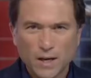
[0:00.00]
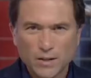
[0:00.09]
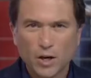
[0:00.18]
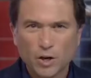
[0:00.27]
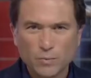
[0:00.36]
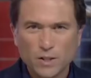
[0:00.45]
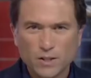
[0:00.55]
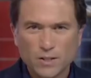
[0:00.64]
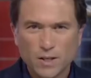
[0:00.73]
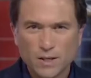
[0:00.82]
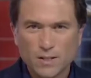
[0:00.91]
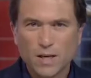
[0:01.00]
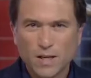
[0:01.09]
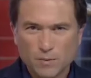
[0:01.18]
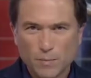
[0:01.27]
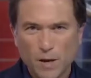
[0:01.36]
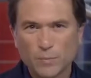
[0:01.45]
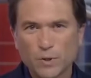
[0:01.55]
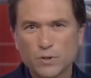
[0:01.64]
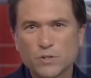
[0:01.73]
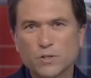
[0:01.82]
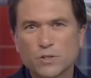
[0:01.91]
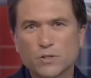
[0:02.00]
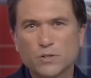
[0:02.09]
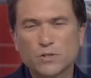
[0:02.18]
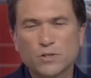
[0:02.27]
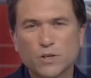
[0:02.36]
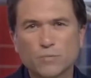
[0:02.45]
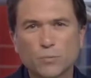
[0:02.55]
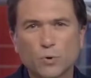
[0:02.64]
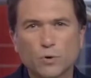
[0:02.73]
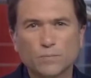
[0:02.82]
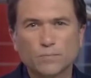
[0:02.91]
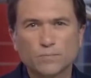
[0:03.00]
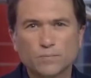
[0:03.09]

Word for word: And the RMT says its members deserve more